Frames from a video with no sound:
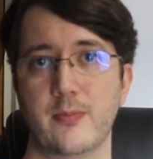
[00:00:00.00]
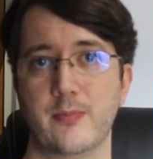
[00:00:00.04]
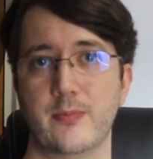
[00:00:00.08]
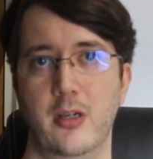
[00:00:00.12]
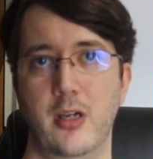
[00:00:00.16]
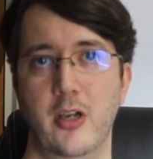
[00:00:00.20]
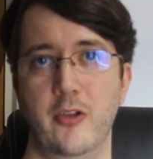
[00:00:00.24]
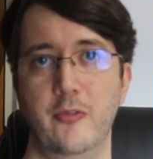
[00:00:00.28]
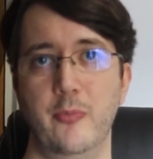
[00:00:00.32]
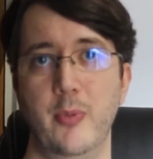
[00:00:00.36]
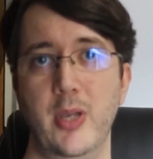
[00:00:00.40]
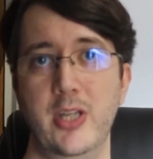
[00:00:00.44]

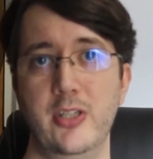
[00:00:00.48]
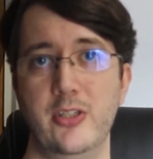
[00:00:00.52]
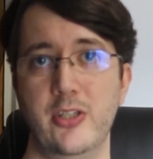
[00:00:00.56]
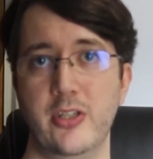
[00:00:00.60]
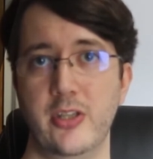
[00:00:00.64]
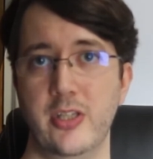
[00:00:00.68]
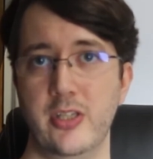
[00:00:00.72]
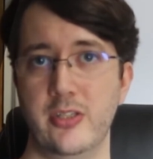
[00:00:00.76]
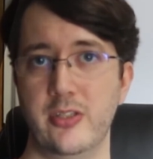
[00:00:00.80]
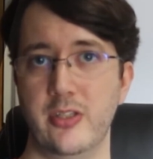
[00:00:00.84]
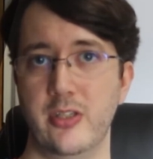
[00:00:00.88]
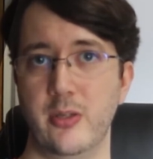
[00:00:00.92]
I've mentioned
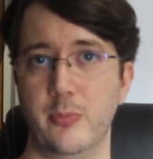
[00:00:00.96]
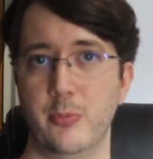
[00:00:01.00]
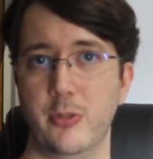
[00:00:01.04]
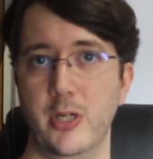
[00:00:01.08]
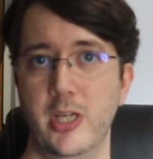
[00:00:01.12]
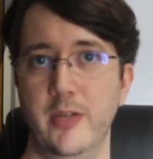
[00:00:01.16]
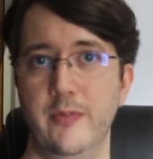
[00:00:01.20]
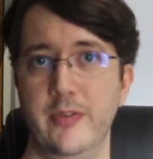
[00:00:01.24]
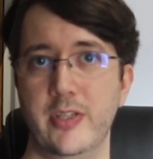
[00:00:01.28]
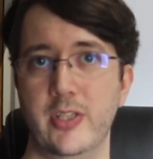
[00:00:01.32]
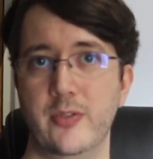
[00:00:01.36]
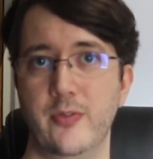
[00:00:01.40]
this in a
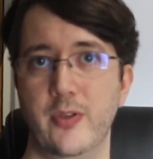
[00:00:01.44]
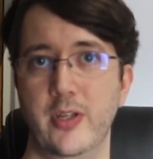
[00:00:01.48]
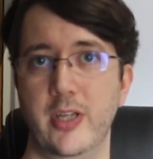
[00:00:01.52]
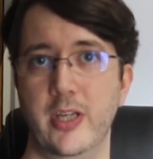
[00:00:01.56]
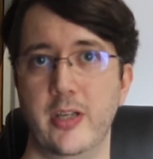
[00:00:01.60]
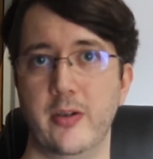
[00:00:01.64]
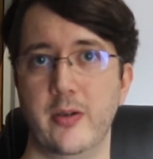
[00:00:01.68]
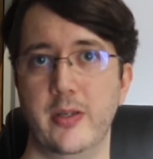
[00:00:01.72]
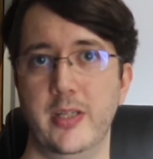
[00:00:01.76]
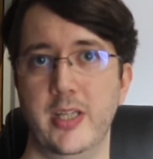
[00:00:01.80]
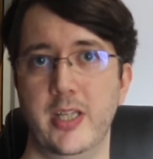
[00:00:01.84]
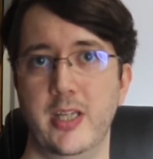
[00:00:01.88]
previous
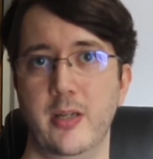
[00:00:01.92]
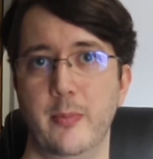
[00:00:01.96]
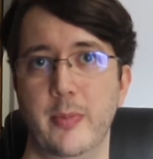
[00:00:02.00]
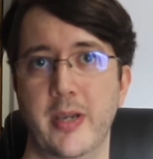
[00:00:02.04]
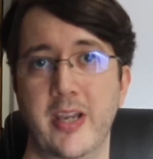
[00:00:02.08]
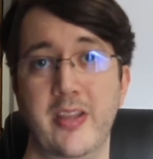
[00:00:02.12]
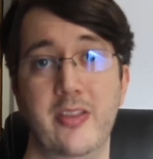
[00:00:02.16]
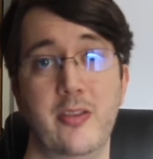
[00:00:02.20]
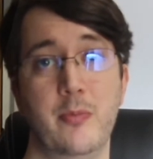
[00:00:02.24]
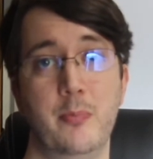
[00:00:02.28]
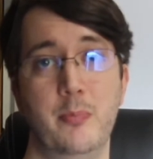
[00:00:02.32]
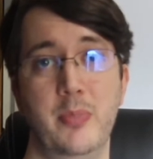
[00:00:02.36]
video I did
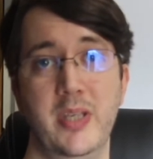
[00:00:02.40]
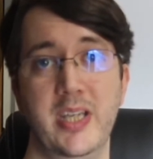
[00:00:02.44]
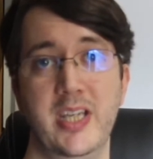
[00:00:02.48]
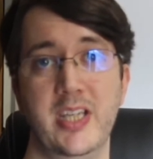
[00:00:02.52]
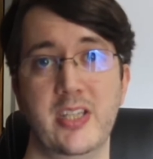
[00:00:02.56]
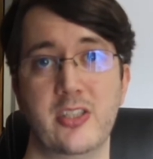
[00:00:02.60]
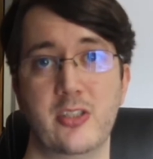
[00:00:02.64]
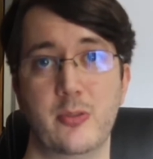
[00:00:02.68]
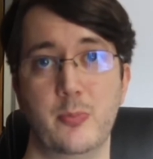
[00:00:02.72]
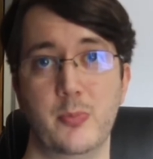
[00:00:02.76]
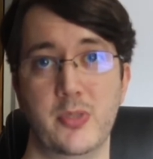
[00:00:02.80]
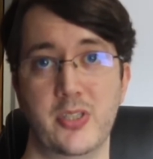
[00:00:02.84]
about the
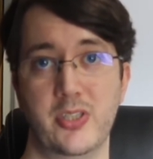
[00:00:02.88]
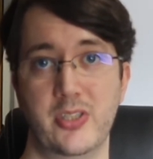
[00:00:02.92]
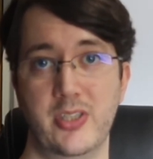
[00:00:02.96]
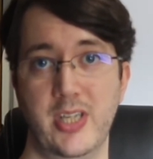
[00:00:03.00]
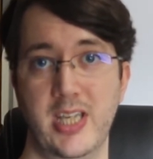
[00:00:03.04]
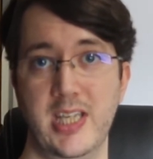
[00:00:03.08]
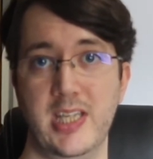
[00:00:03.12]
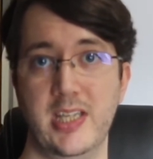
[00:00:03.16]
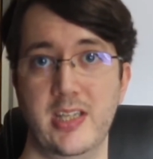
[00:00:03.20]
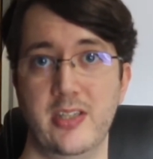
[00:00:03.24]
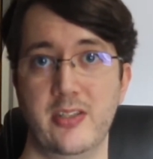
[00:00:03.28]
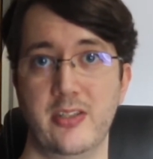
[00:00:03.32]
biggest
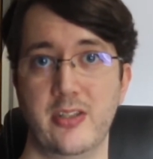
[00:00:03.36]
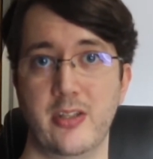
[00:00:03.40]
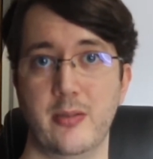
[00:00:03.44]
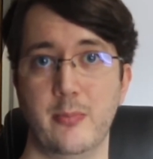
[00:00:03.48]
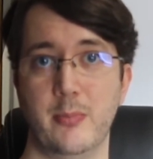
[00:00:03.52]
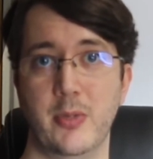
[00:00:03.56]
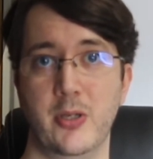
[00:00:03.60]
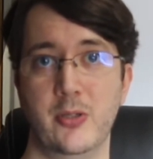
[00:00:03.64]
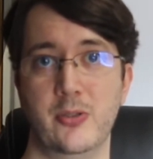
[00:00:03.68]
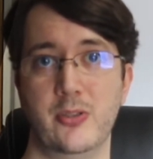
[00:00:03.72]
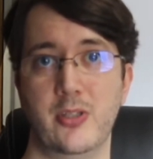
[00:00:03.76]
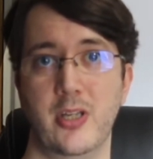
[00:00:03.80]
mistakes that
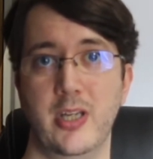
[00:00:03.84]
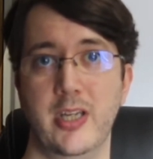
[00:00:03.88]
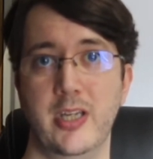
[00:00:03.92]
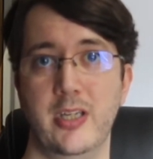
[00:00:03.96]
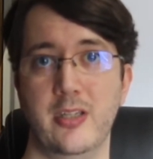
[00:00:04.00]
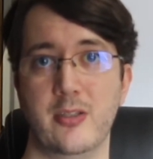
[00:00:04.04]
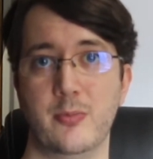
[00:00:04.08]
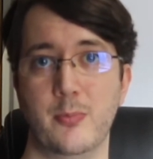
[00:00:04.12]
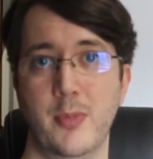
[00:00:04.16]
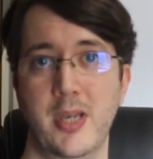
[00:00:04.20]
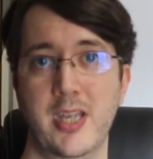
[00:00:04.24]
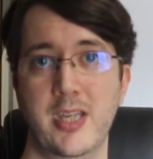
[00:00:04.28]
most
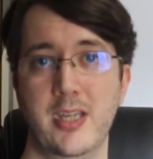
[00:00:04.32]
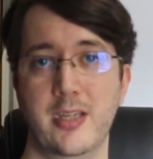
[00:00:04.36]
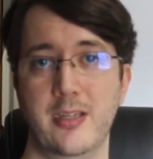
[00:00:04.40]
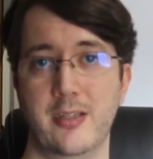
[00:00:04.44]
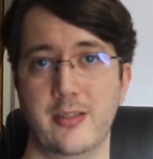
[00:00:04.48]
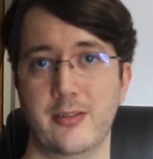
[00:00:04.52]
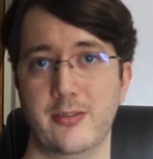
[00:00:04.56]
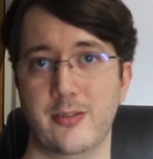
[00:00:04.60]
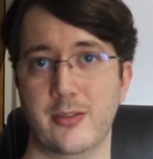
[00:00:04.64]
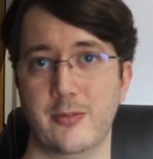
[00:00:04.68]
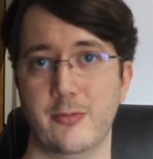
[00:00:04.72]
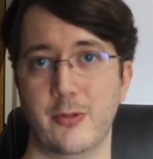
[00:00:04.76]
leaders make,
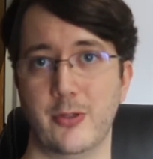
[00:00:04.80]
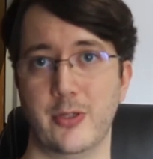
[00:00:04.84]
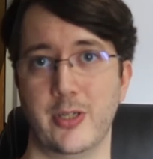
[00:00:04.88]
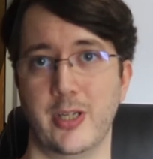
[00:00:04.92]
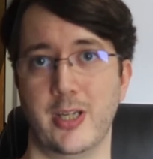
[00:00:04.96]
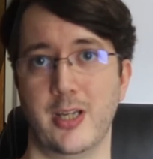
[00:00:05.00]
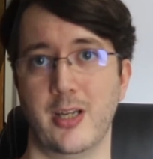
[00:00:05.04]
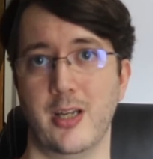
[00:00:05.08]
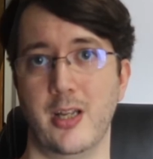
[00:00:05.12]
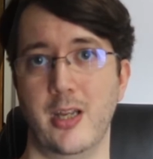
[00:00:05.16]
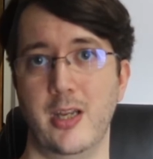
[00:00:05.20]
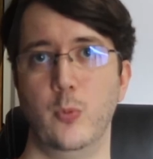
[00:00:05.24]

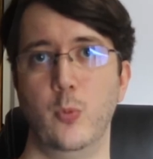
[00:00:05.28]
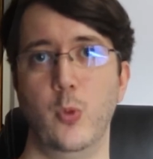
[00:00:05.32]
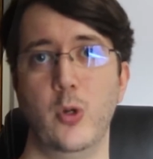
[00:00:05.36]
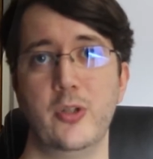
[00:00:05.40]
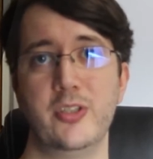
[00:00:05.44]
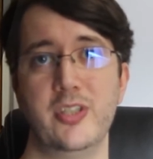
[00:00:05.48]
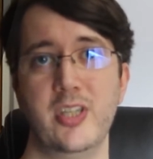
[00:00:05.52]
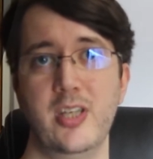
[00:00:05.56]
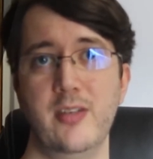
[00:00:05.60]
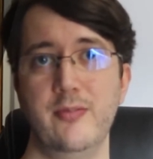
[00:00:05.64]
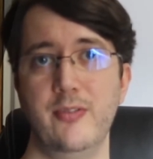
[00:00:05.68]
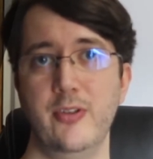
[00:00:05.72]
ironically.
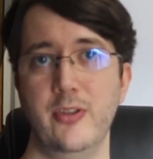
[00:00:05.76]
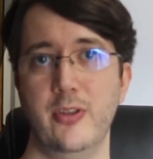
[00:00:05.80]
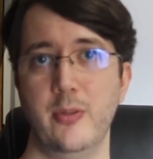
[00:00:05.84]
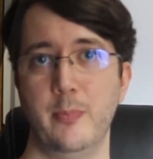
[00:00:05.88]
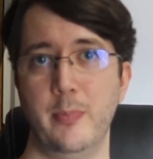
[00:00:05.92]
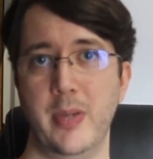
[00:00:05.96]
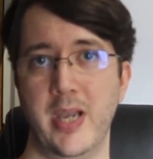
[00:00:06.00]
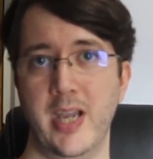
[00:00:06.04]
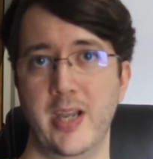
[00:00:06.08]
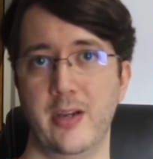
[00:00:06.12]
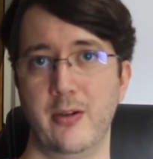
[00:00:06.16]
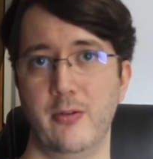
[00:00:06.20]
Whatever the
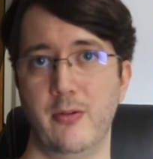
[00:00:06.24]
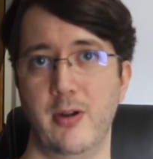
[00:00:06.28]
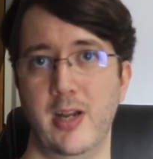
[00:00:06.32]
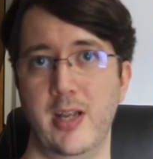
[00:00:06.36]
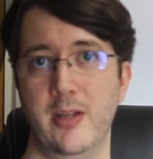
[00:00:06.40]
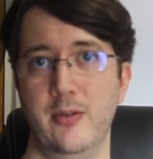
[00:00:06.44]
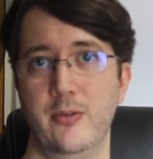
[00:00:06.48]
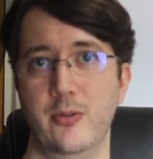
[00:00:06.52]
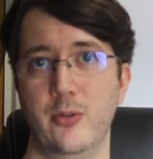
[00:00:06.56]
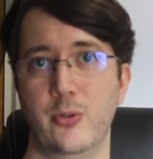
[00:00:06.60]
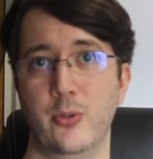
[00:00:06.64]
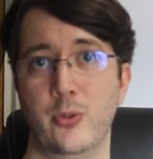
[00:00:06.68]

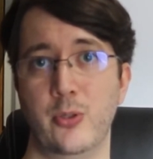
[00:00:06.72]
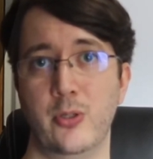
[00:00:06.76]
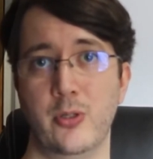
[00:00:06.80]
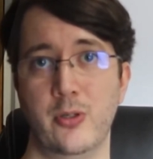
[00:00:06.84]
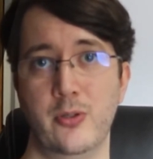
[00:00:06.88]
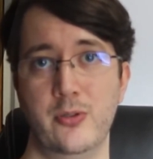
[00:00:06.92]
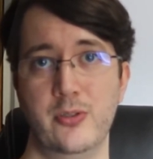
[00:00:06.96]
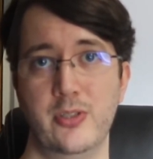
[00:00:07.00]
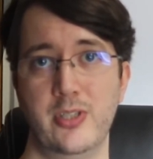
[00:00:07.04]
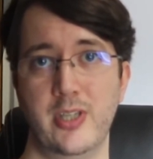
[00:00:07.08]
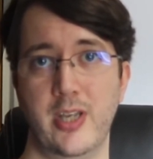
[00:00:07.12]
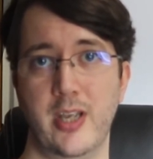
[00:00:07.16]
background or
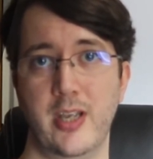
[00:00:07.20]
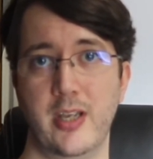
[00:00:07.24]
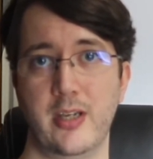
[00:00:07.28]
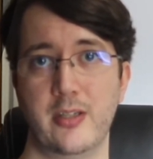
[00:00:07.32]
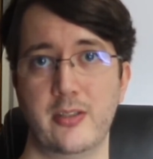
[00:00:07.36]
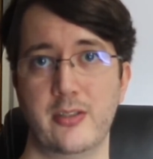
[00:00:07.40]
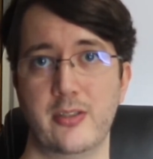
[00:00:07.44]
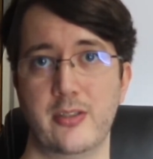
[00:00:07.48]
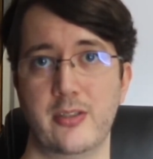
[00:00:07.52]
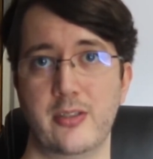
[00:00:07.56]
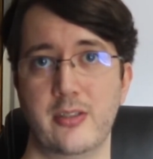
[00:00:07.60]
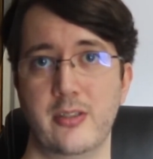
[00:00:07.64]

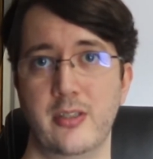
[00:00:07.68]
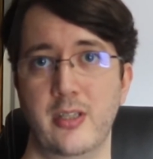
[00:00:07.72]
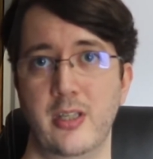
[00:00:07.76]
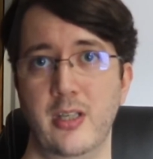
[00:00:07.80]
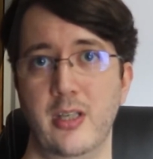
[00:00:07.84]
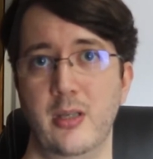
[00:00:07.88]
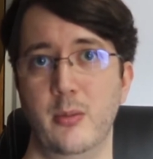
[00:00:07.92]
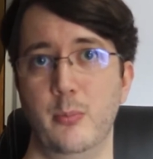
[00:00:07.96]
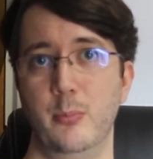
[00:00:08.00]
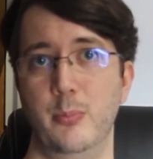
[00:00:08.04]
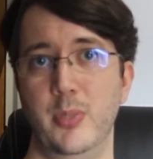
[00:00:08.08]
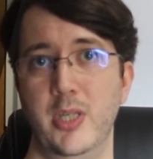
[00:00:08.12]
context,
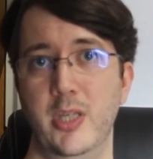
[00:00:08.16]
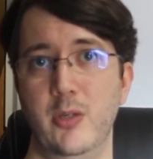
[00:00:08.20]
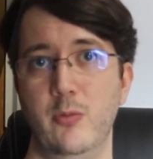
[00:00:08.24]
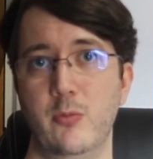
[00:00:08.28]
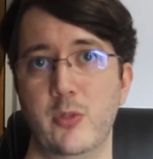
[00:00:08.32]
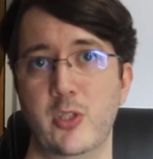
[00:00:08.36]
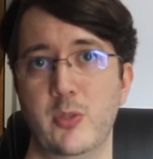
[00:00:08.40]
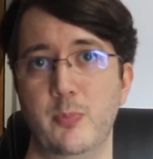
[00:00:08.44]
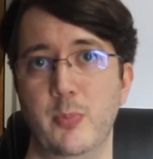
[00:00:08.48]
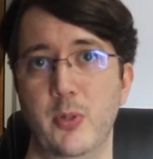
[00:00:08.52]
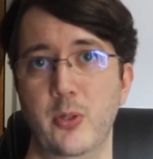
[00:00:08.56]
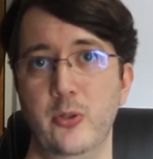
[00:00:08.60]
being
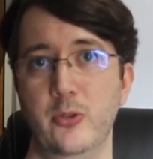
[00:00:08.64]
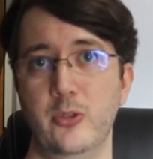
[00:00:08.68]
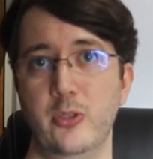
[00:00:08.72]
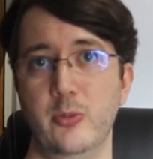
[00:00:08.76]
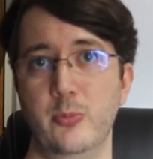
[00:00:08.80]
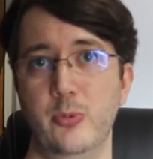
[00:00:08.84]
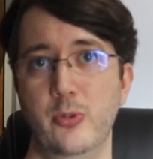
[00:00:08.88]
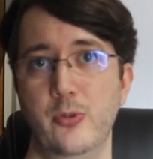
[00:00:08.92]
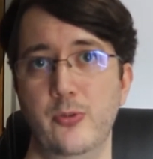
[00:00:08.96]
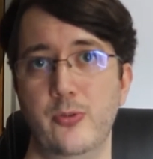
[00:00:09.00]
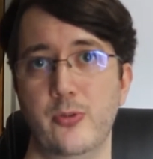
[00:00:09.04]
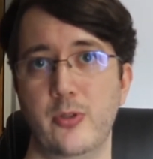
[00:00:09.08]

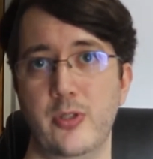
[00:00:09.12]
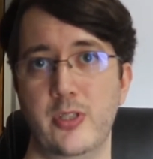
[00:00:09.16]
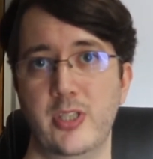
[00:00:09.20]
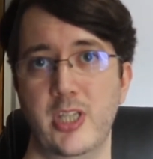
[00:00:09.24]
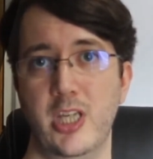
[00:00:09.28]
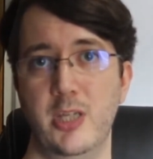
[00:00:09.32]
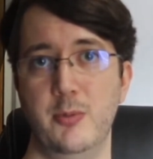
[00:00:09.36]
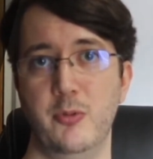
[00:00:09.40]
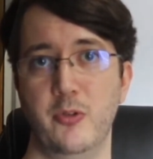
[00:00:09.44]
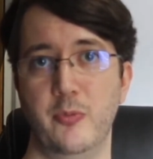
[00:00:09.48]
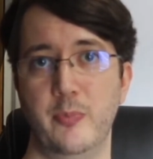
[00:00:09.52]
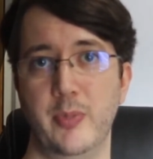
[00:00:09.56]
responsible for a
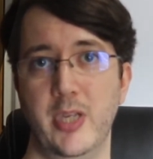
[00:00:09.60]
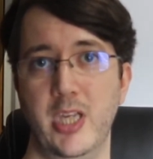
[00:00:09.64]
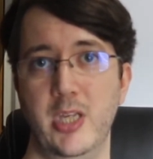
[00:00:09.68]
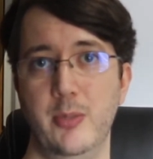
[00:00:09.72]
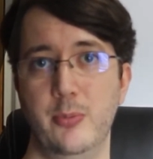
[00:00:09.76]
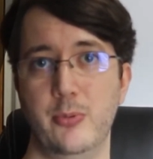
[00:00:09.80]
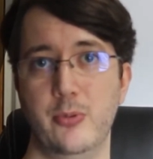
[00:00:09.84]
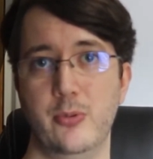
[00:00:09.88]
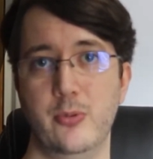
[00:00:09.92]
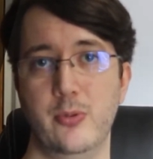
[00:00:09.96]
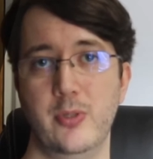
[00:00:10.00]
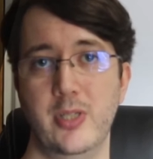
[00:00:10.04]
team of
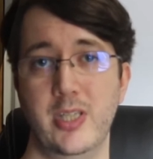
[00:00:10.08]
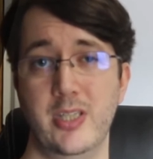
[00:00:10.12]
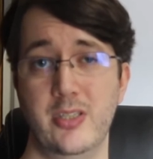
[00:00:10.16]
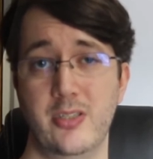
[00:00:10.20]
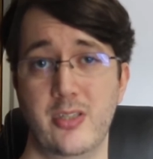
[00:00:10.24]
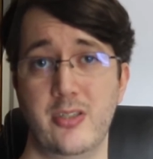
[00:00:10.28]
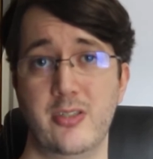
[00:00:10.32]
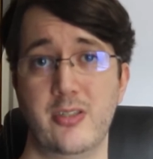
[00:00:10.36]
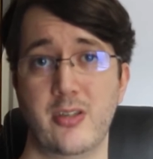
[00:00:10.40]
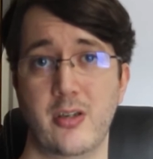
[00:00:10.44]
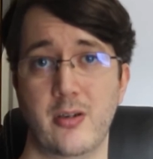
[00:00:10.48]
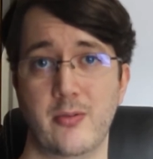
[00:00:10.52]
people is a
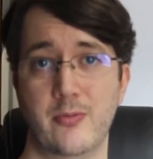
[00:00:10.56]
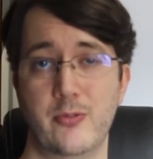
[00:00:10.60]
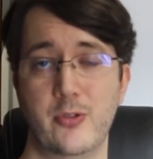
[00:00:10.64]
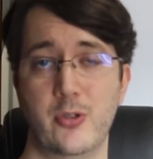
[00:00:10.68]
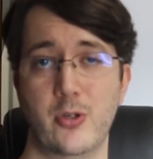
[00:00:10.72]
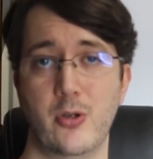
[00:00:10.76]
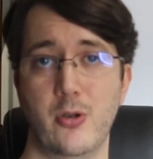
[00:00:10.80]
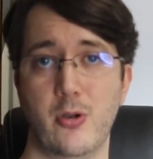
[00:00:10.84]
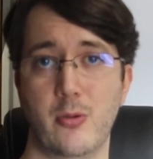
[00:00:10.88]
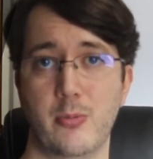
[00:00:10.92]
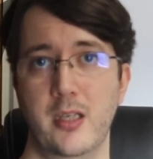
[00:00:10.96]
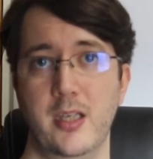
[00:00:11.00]
tough job.